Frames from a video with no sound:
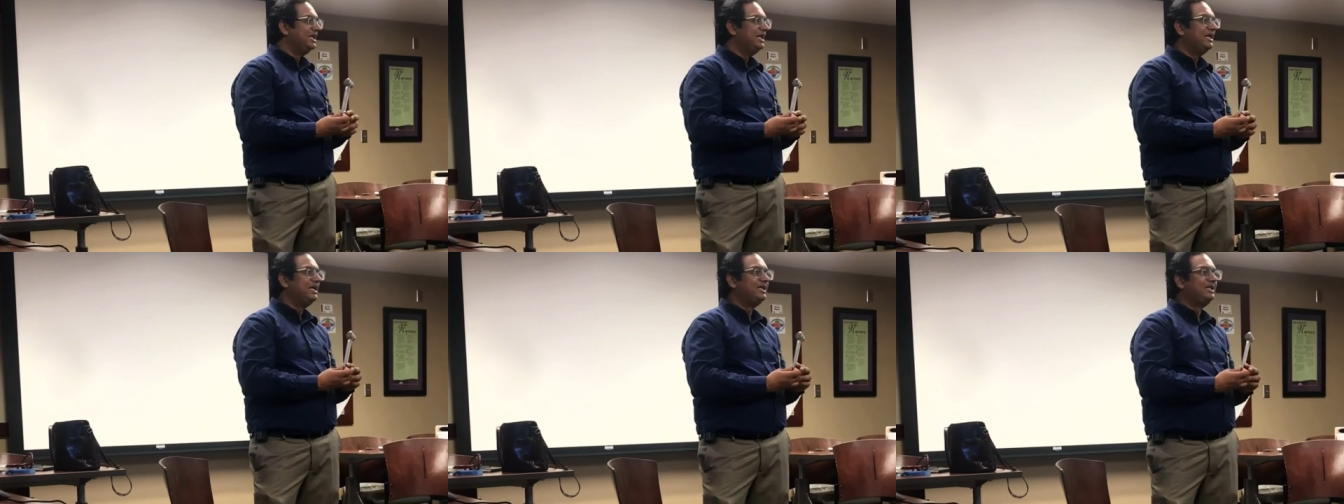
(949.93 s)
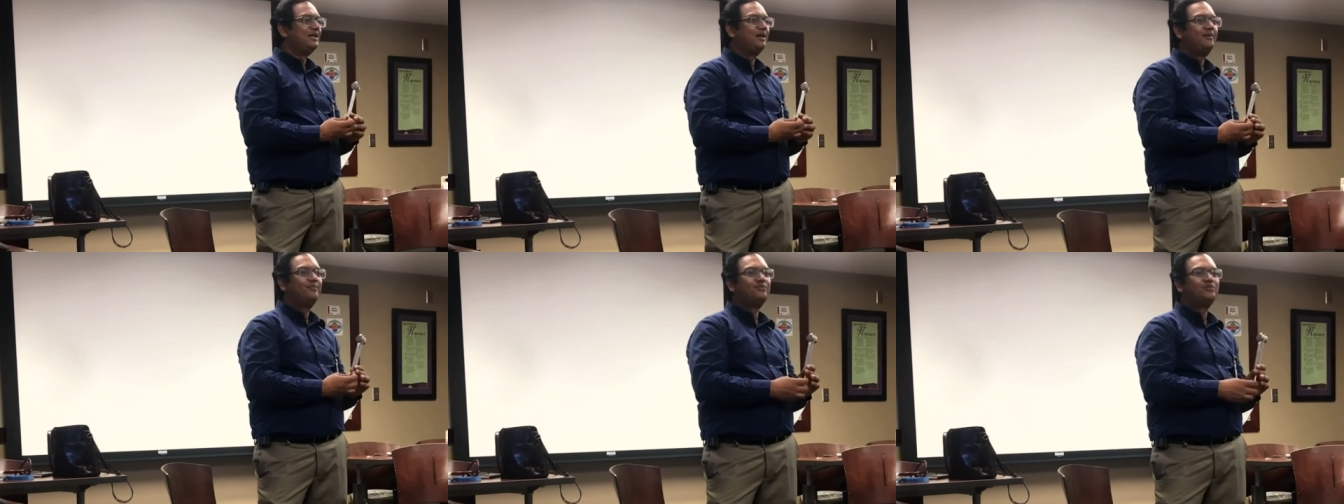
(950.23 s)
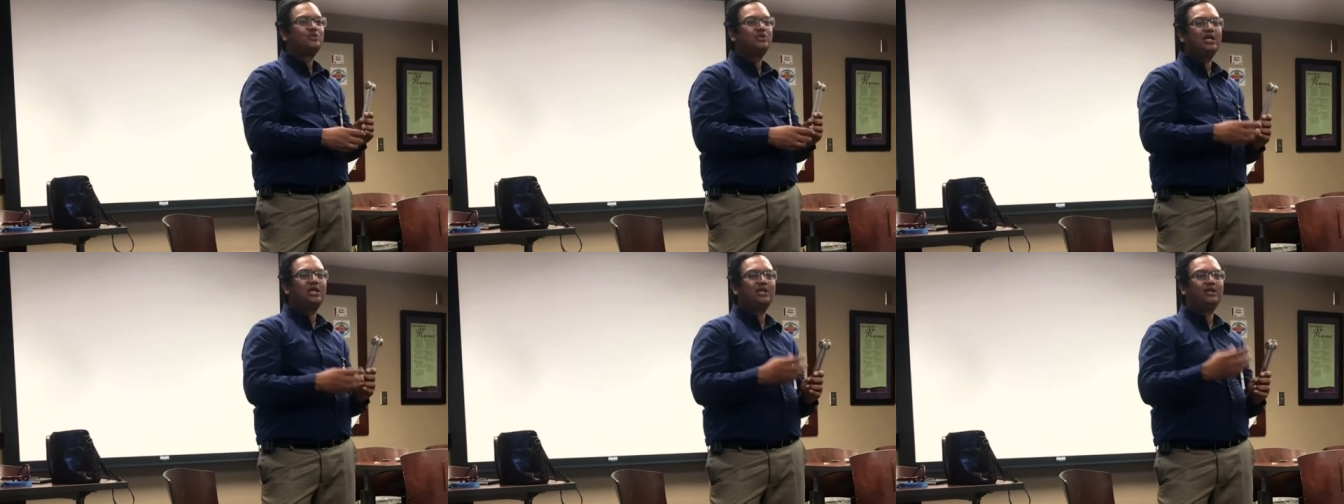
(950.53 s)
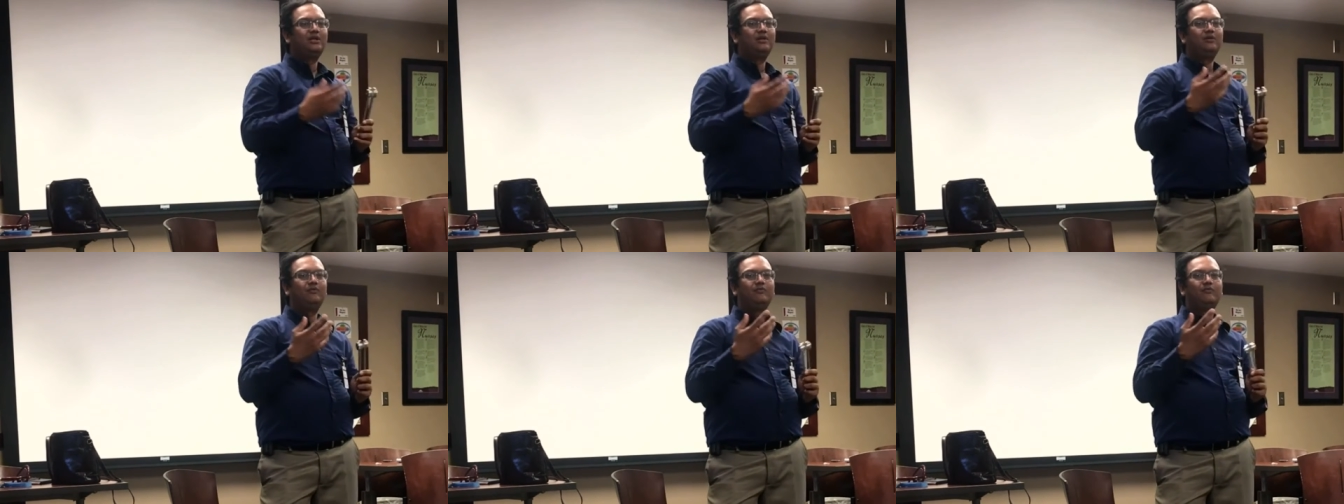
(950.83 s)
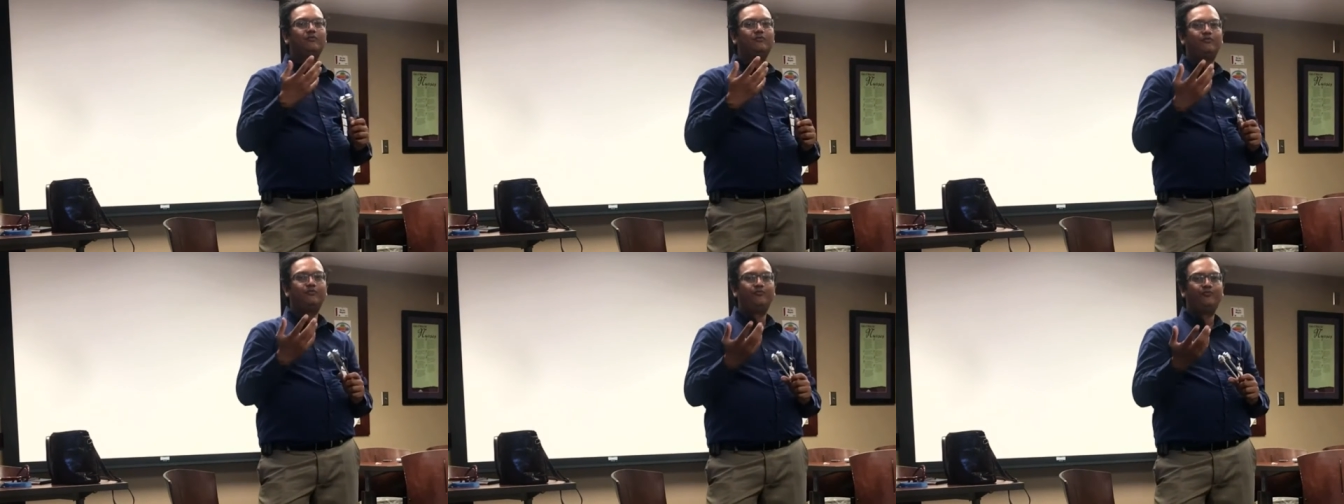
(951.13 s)
It comes in
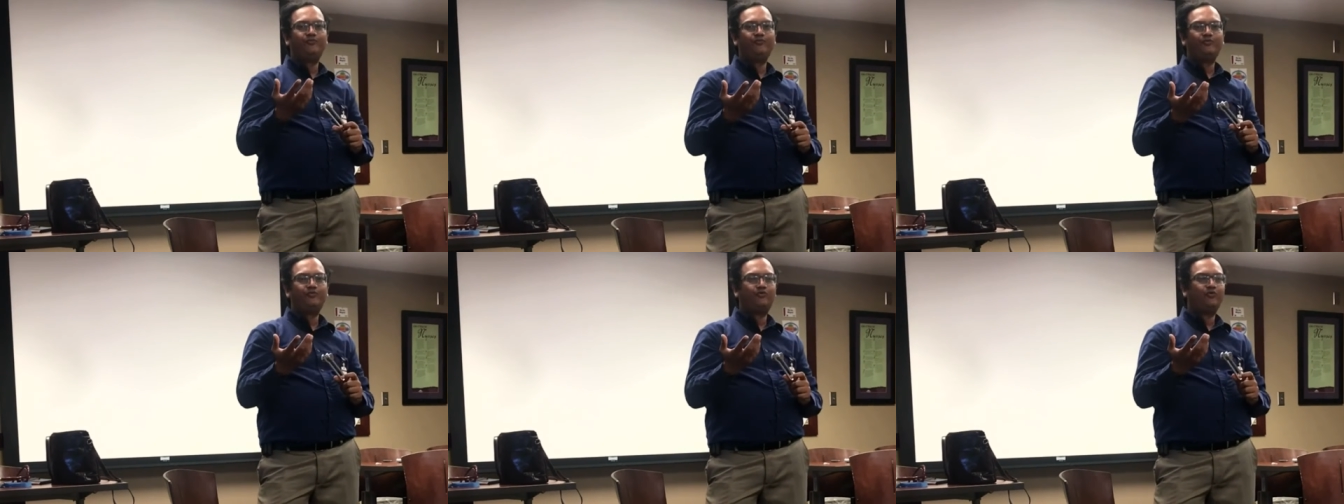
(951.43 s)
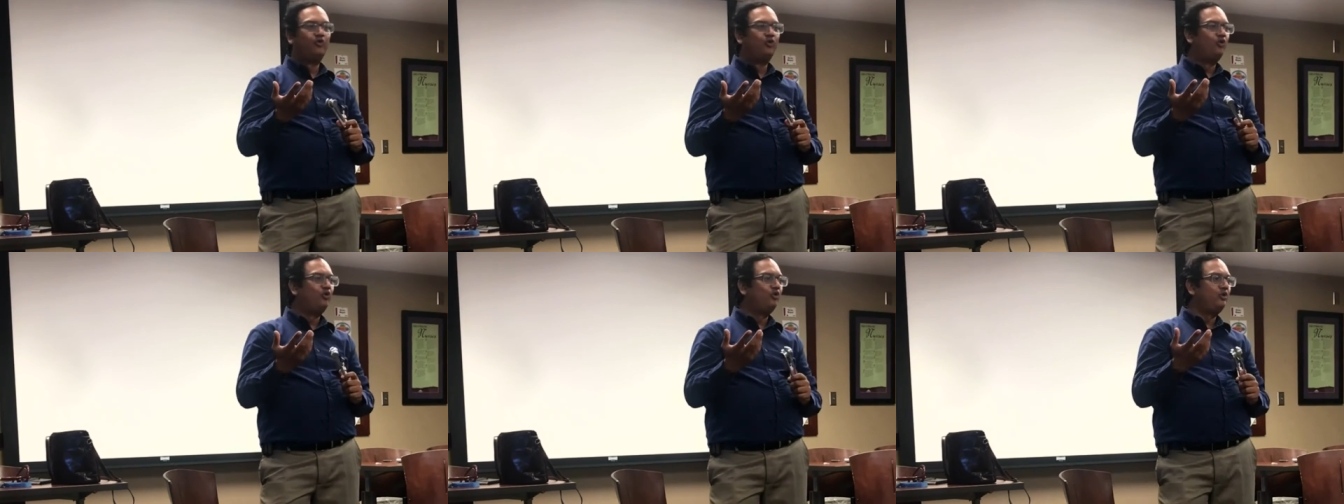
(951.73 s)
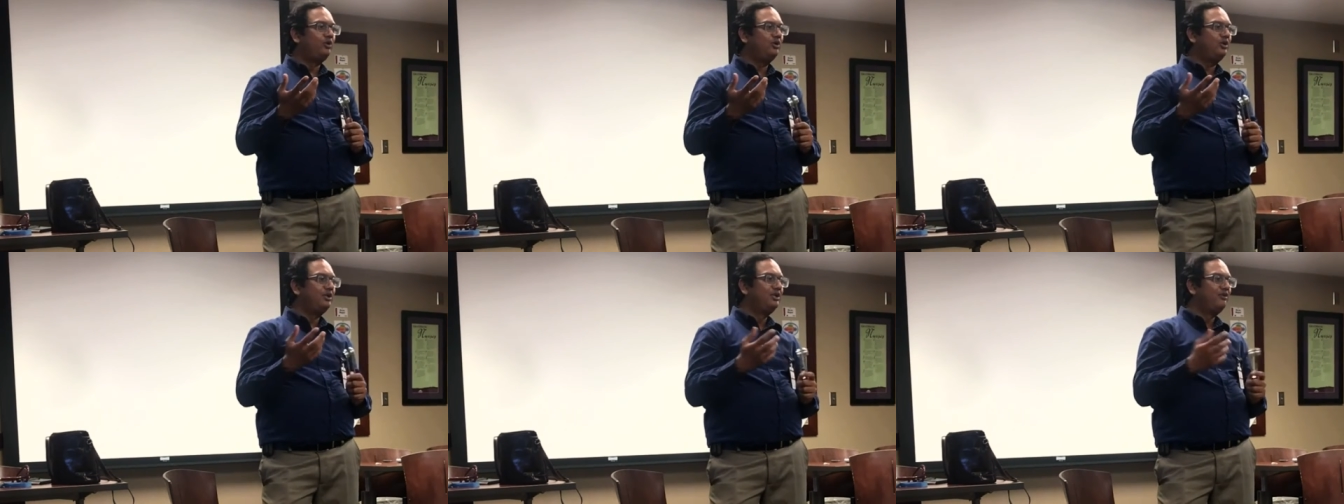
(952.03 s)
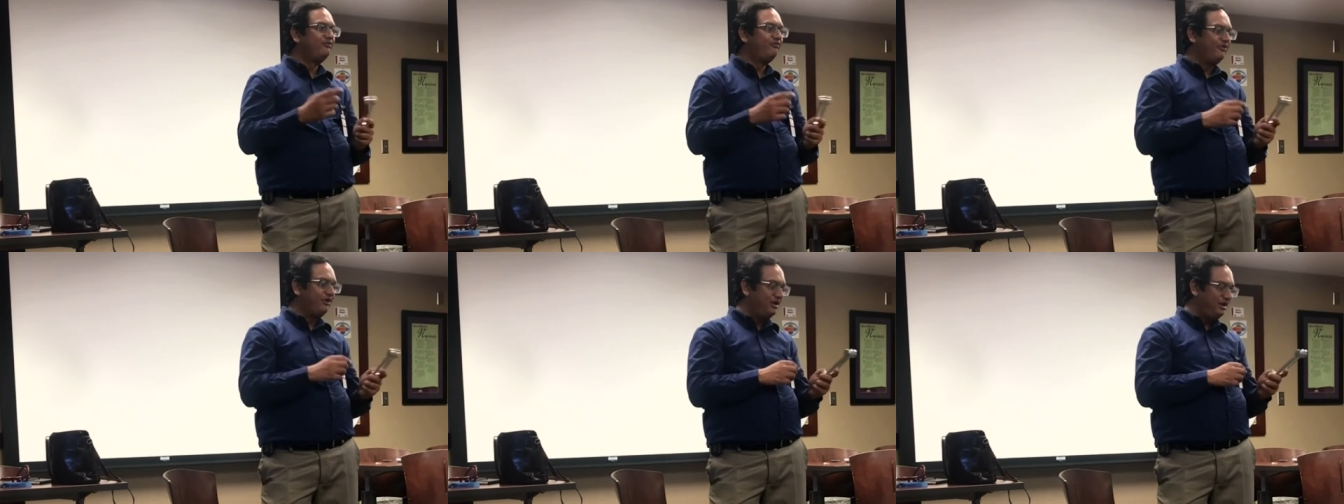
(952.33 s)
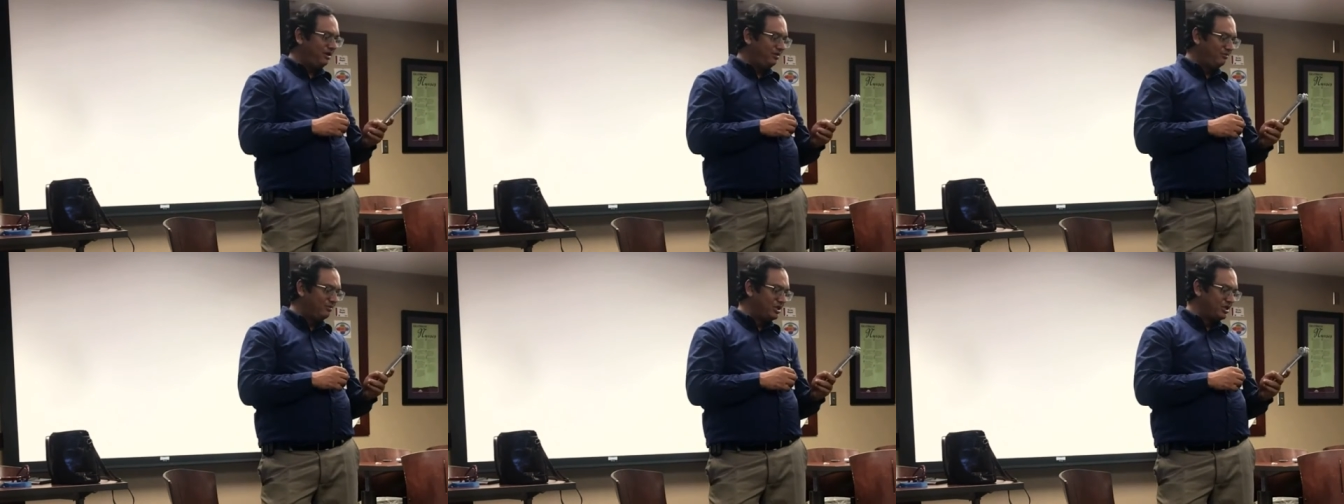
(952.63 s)
four
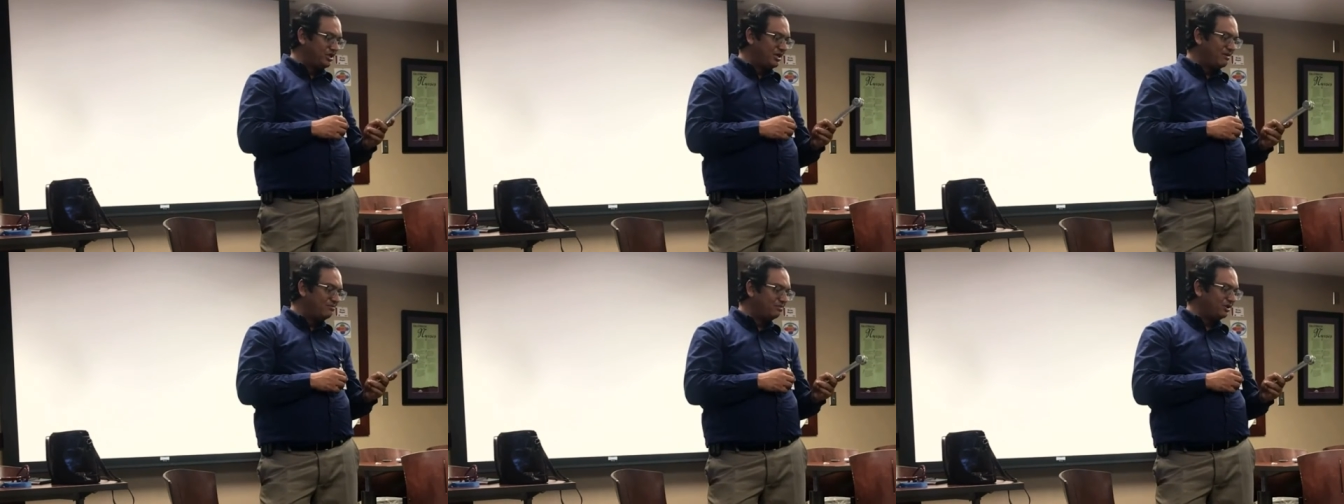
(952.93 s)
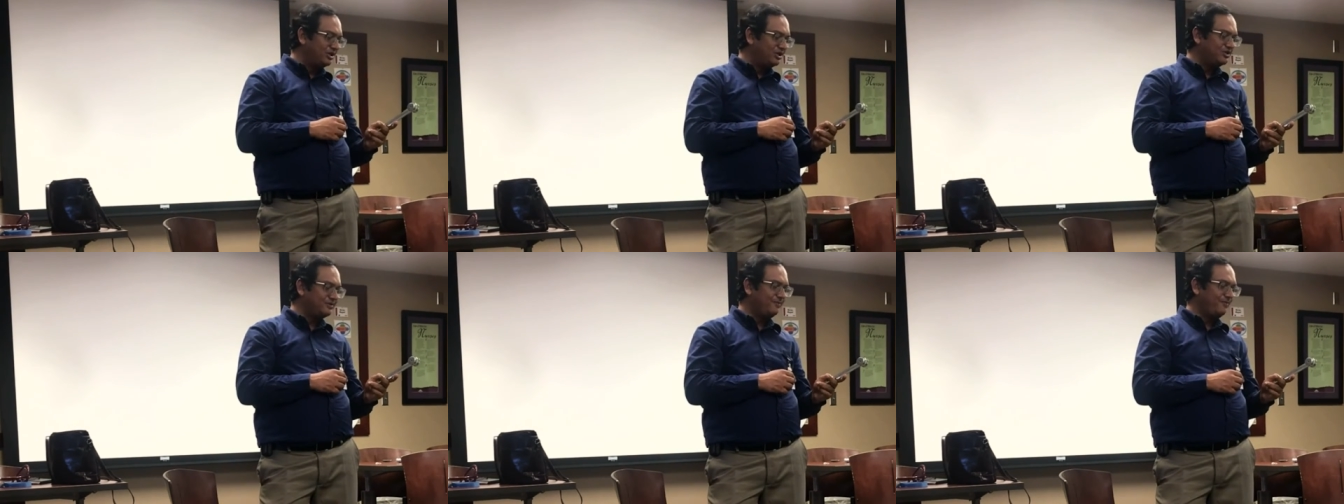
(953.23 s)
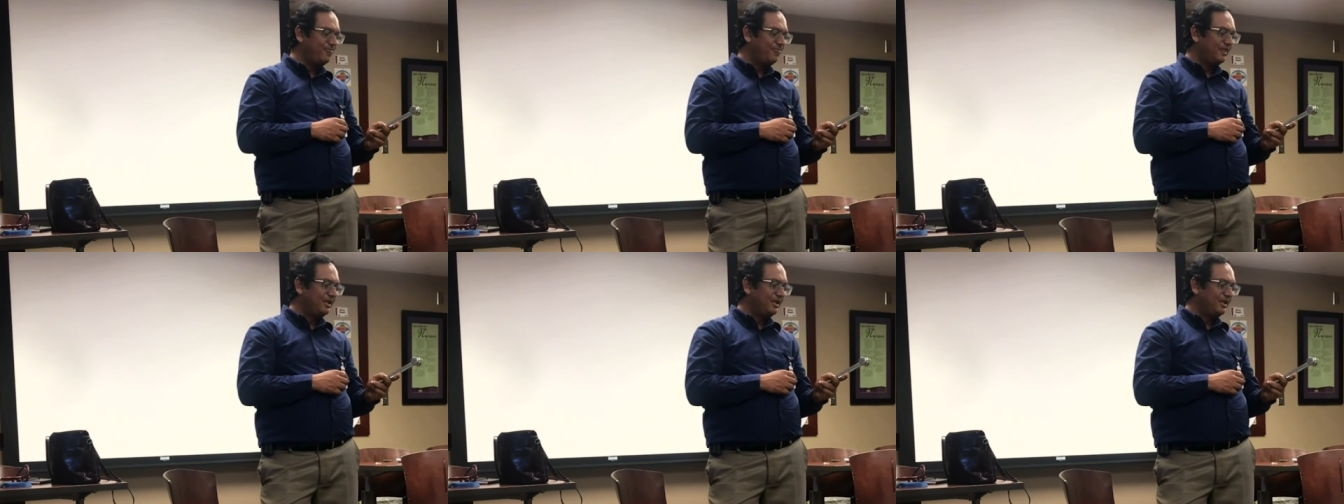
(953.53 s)
different numbers.